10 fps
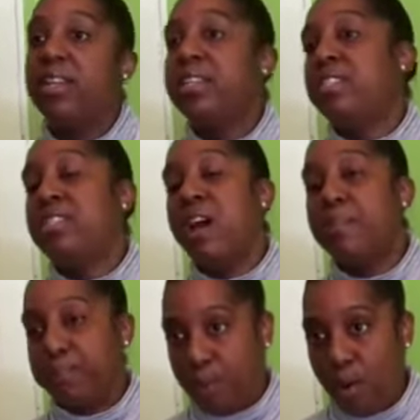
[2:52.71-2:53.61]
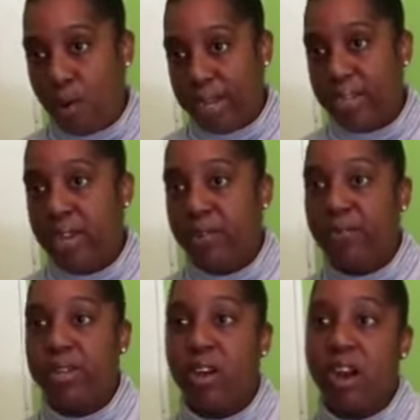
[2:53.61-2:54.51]
It's not broad with
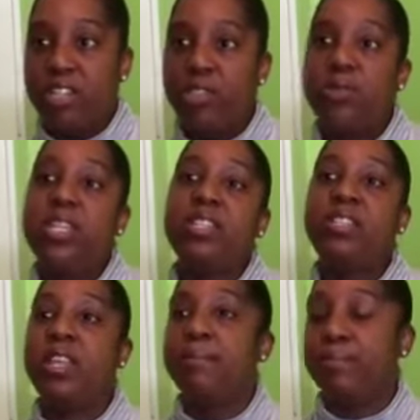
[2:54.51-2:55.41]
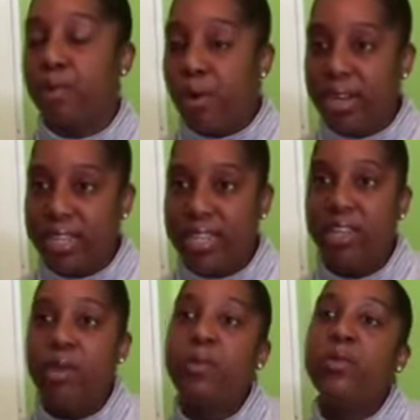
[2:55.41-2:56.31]
regards to teaching them broadly.
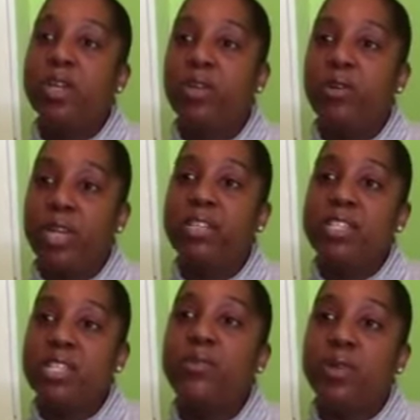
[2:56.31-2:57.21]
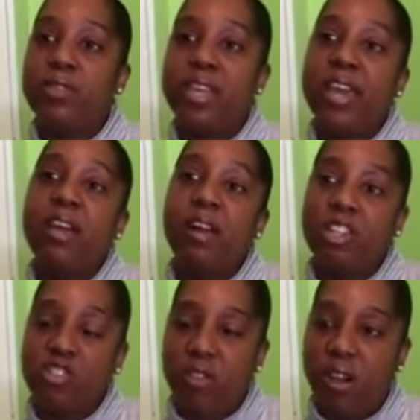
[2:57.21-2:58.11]
We want to look and see where they are
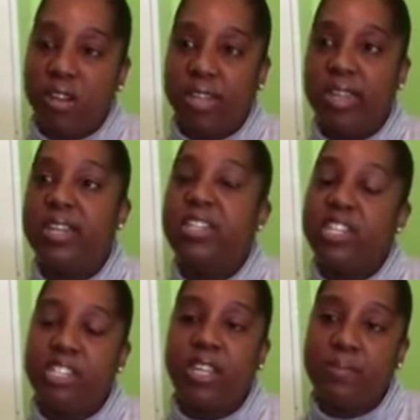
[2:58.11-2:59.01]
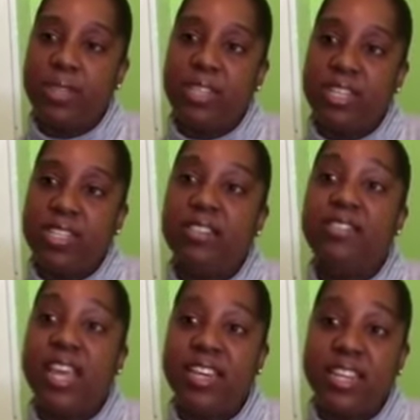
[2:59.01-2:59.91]
struggling and teach them the things that
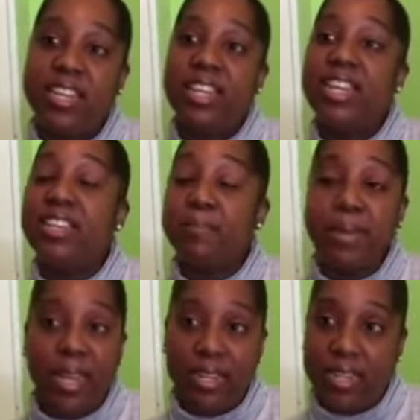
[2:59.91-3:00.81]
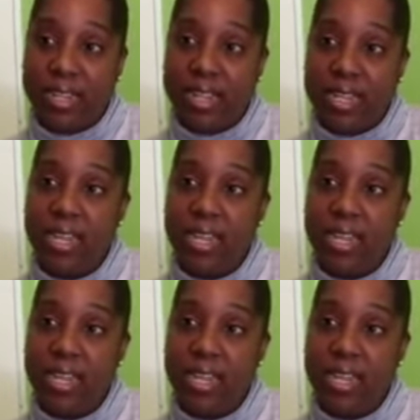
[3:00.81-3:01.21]
they need independently.